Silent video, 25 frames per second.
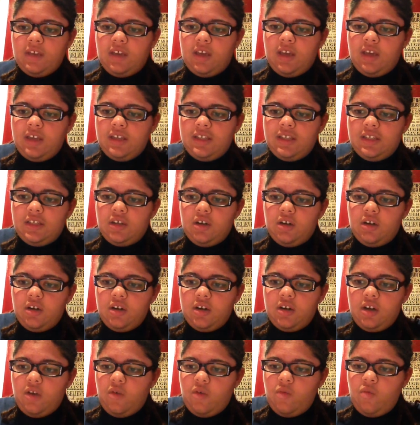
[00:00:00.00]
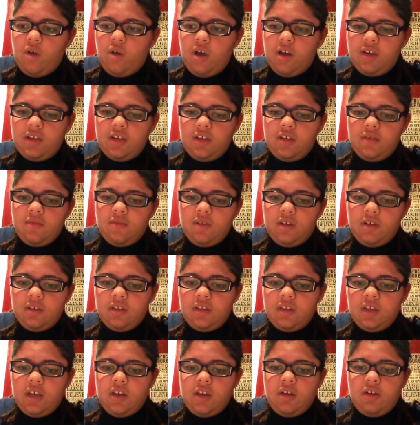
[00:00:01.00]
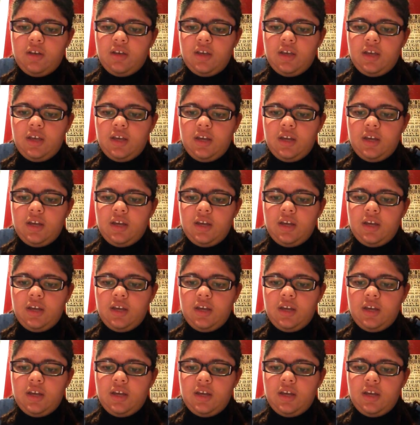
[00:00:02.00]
I started out walking around the area,